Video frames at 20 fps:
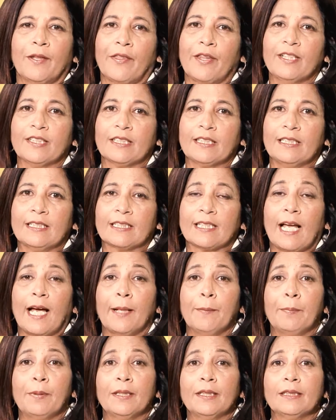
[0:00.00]
his
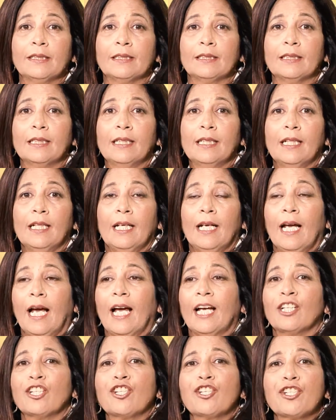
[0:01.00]
disciples
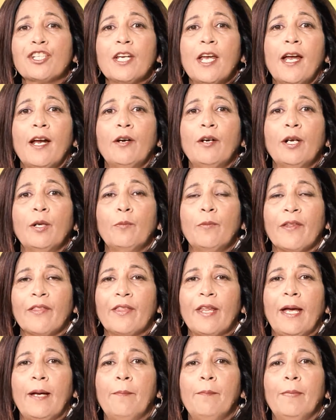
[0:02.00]
and sharing with
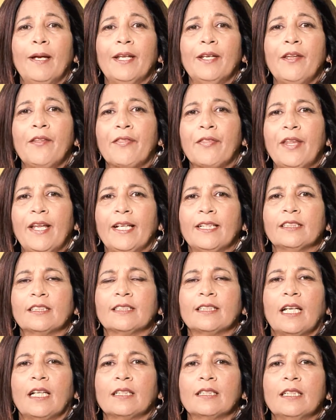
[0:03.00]
them many things
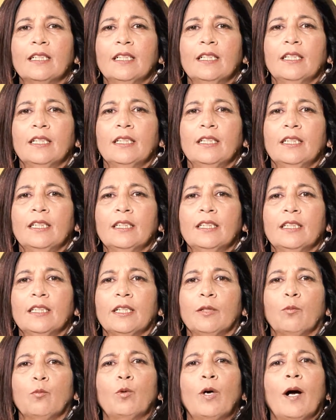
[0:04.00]
that
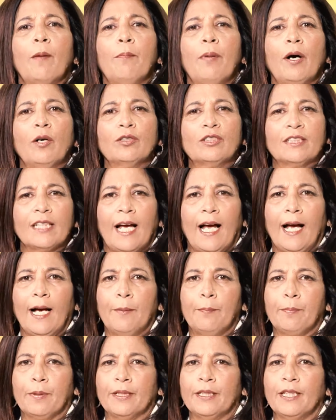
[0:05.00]
were about to
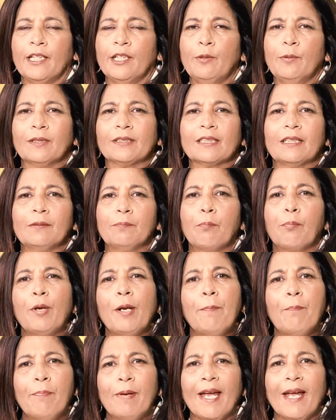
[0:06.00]
happen, and he was
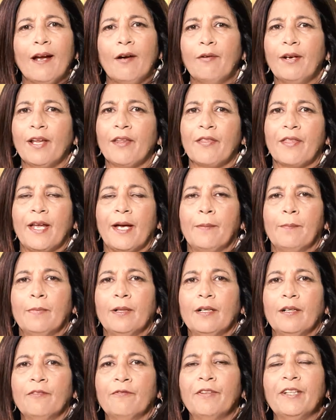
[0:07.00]
preparing them
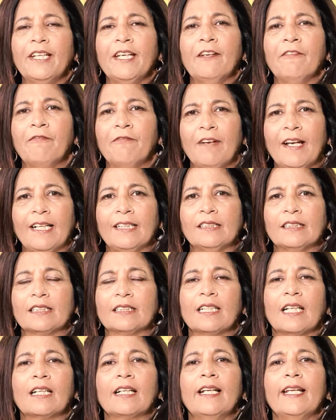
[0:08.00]
for the events
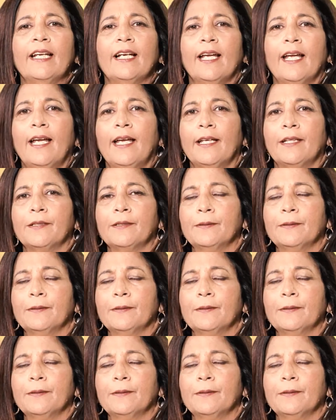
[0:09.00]
that lay ahead.